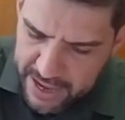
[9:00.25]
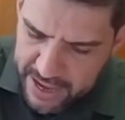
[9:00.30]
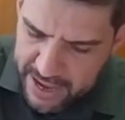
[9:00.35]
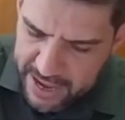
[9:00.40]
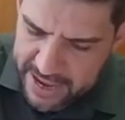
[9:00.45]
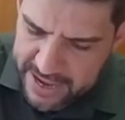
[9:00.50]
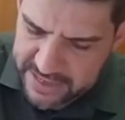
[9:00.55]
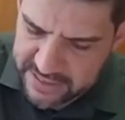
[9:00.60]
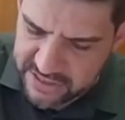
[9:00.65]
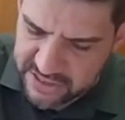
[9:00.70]

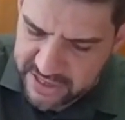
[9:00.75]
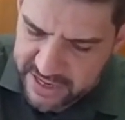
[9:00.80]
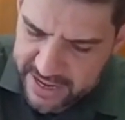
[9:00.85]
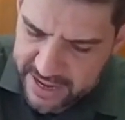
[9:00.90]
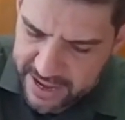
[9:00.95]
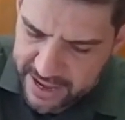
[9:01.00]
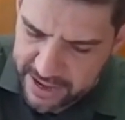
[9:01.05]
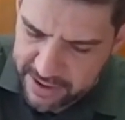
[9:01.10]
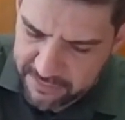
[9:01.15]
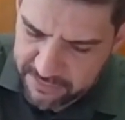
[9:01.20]

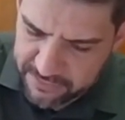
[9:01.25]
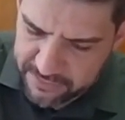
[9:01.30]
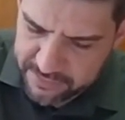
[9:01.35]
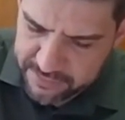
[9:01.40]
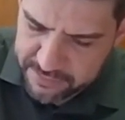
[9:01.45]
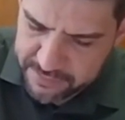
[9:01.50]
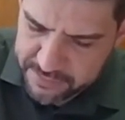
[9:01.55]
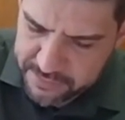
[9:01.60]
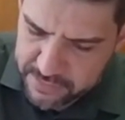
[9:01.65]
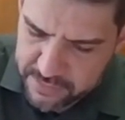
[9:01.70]
HF.
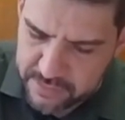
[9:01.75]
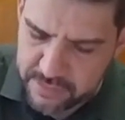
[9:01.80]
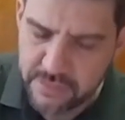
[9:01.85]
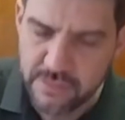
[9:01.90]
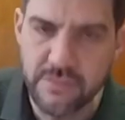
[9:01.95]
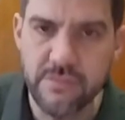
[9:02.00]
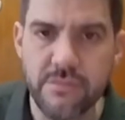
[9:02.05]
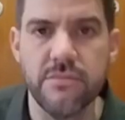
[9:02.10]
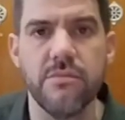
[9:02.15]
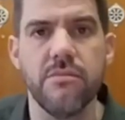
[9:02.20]

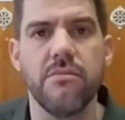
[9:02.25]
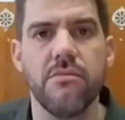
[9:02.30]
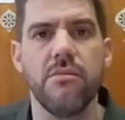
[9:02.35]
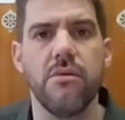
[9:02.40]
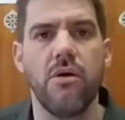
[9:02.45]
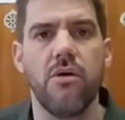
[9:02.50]
All